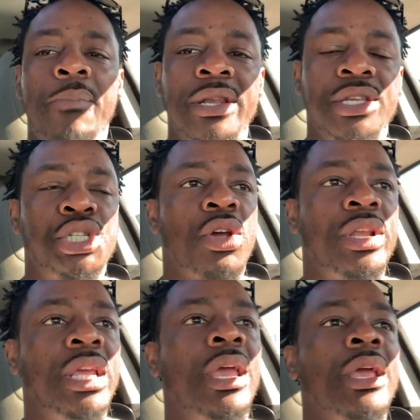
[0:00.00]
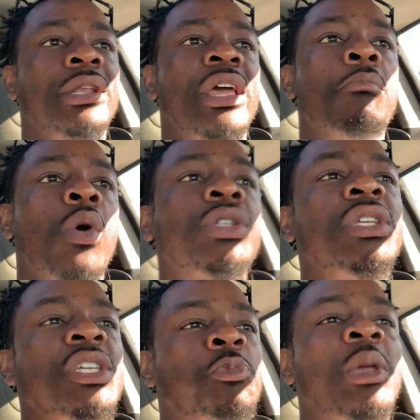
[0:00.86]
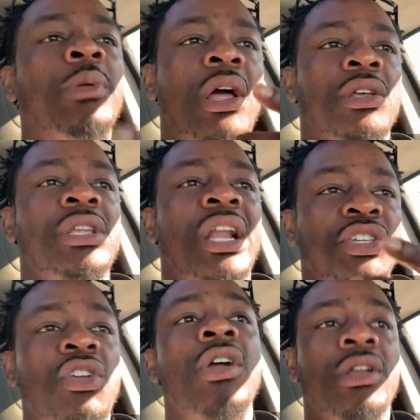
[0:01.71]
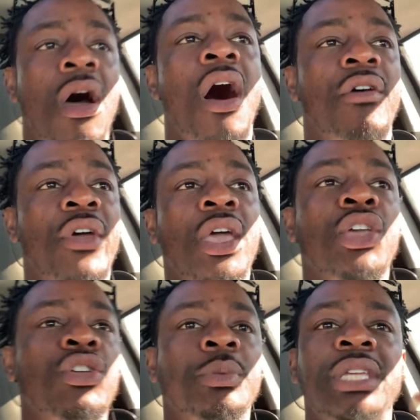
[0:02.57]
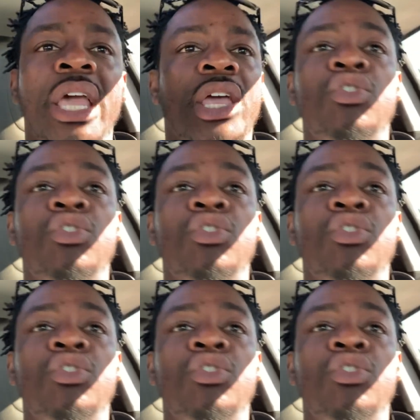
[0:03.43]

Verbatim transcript: business journey than most of these people are that are starting off. You know what I'm saying?